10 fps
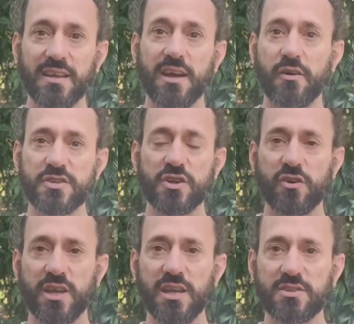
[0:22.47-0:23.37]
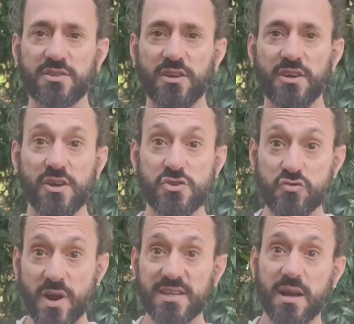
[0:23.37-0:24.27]
encouraging our kids to
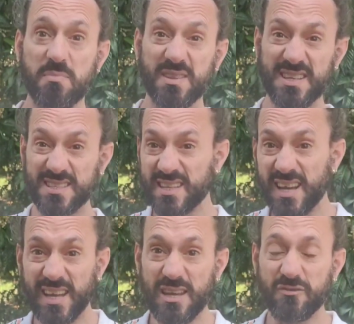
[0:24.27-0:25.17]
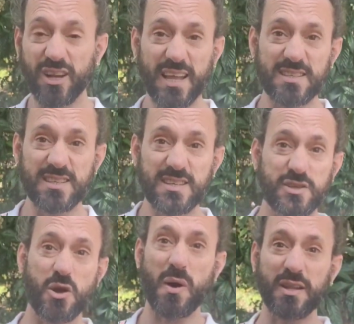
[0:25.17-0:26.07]
dress up as these evil entities
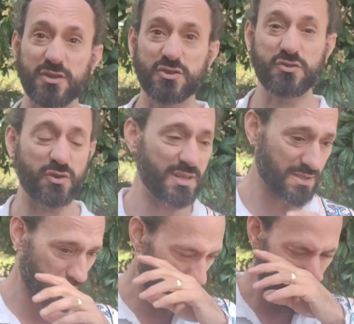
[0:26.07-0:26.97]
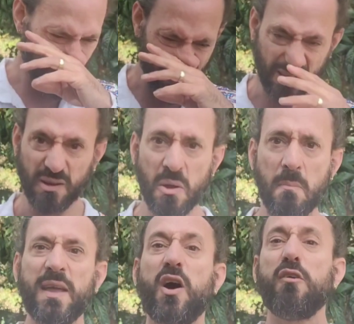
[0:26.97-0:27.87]
and go out in the streets and, and, and
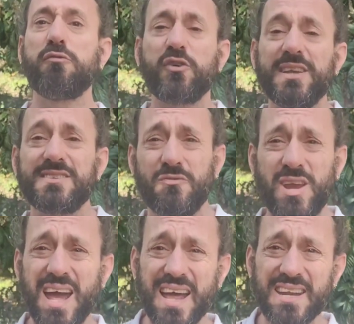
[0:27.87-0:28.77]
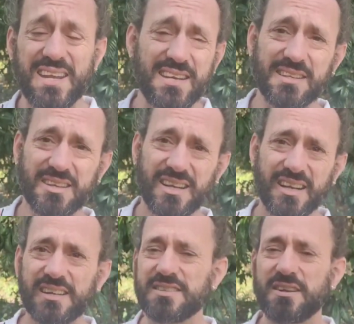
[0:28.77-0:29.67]
make offerings of candy and,
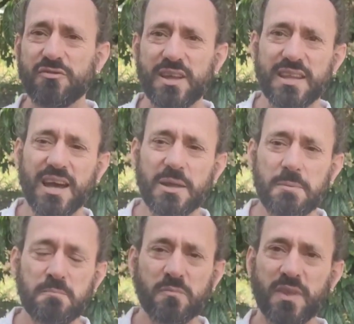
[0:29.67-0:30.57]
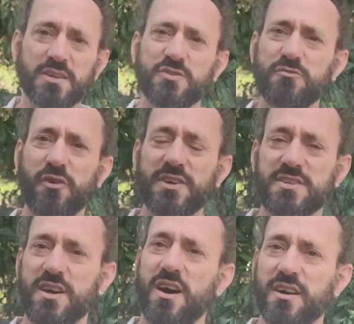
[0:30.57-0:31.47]
and stuff like that it's all very
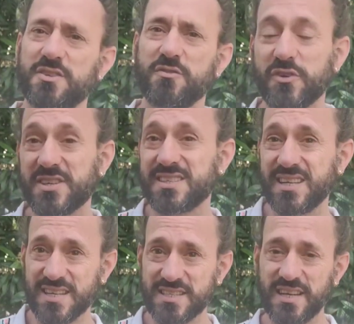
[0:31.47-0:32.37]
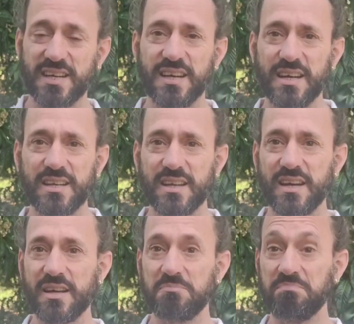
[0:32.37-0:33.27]
dark. It's all very sinister, and
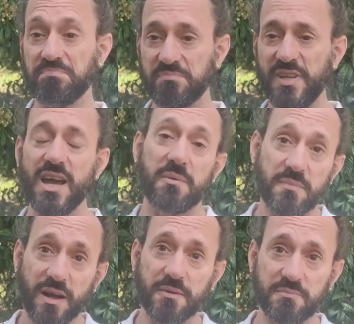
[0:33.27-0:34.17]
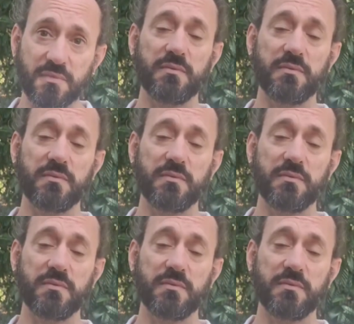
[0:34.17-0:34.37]
um, yeah, I